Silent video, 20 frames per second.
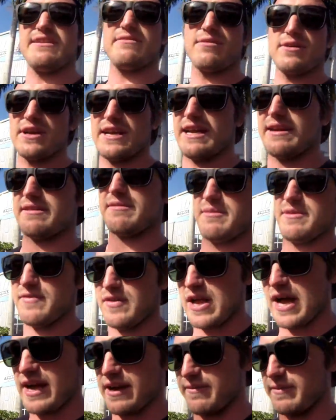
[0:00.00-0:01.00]
it, we're gonna have to be
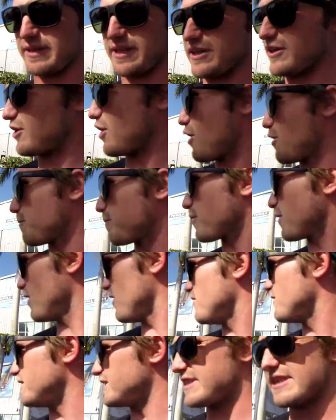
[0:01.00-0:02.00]
vlogging with the
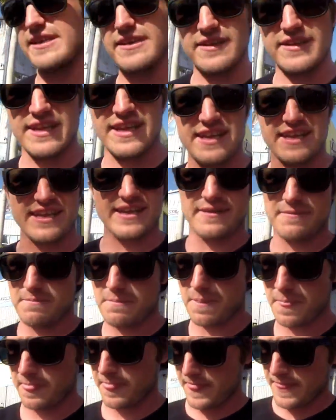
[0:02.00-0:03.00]
GoPro until
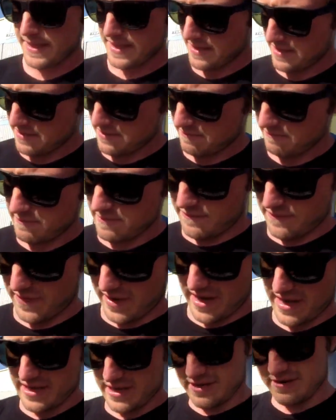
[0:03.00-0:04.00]
we
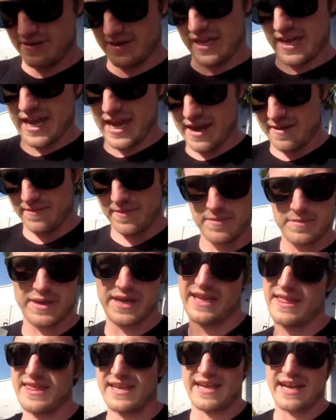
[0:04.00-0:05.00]
find a new camera,
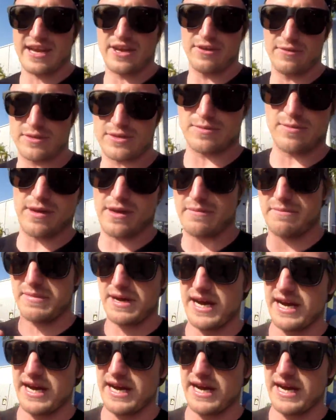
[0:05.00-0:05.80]
but I think I know which one I'm